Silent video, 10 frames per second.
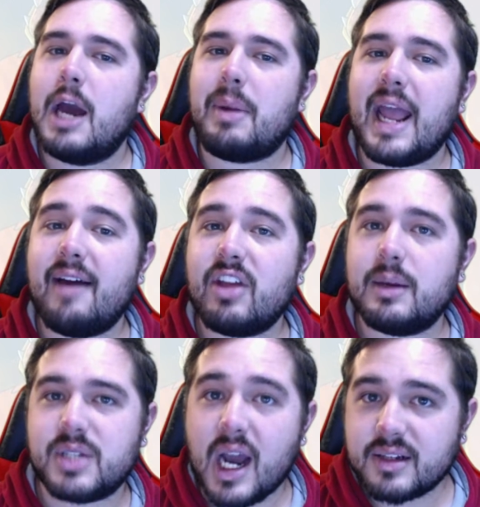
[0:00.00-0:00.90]
By having
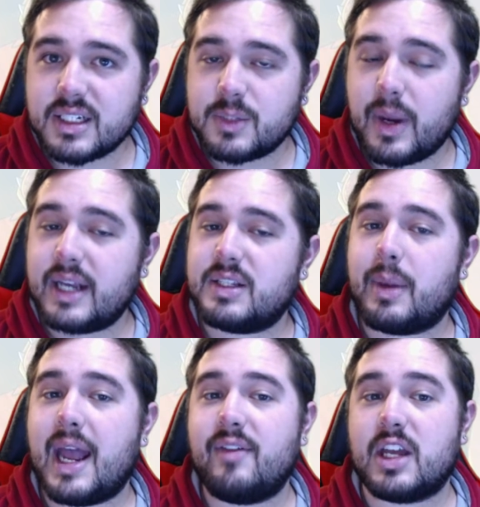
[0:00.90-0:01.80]
up toxic spikes and
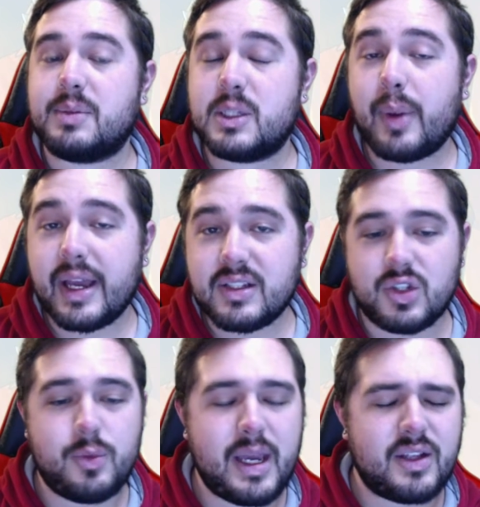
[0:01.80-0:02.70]
by having up spikes,
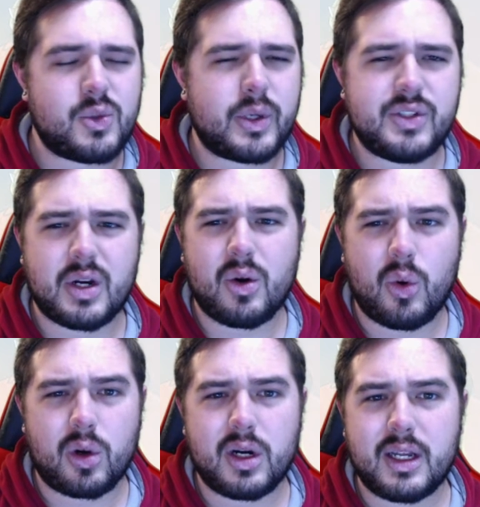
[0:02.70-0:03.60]
you make it to where
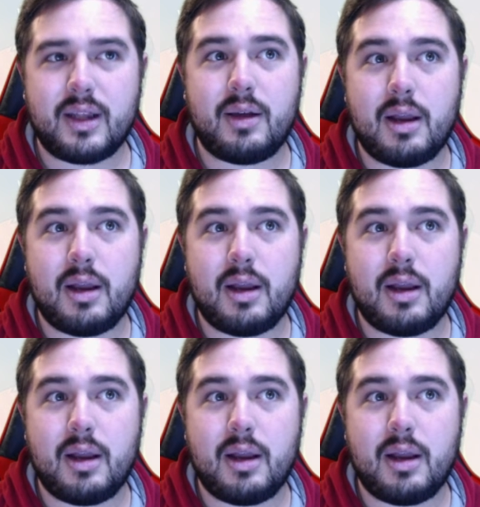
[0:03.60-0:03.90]
Zeraora,